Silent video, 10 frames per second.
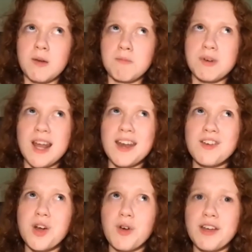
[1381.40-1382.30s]
But I don't
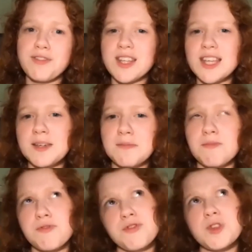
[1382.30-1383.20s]
know, I feel like
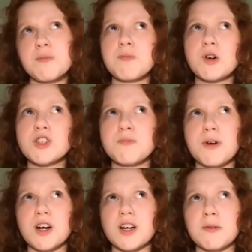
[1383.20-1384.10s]
for the most
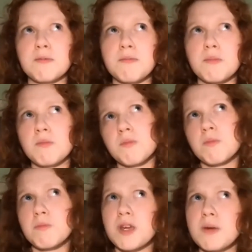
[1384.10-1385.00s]
part,
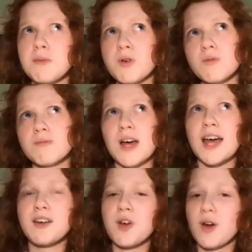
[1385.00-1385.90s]
people, I
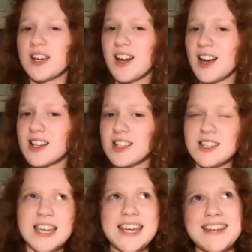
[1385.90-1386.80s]
don't know, I could kind of
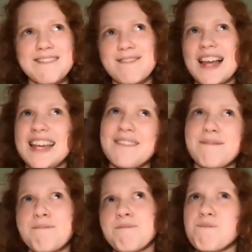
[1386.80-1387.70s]
see it like
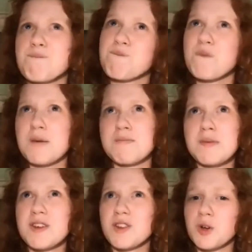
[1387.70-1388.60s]

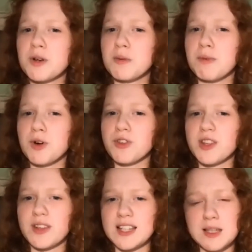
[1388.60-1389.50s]
maybe a little bit of both, that
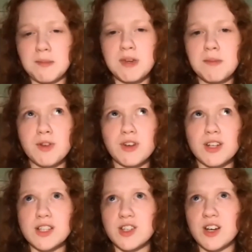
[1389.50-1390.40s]
like some people are
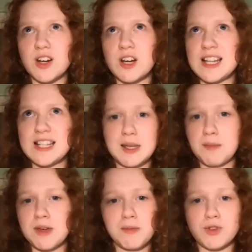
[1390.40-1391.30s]
concerned and some
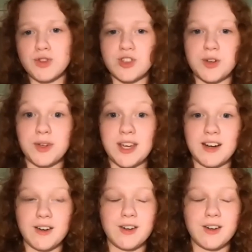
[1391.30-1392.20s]
people just don't care.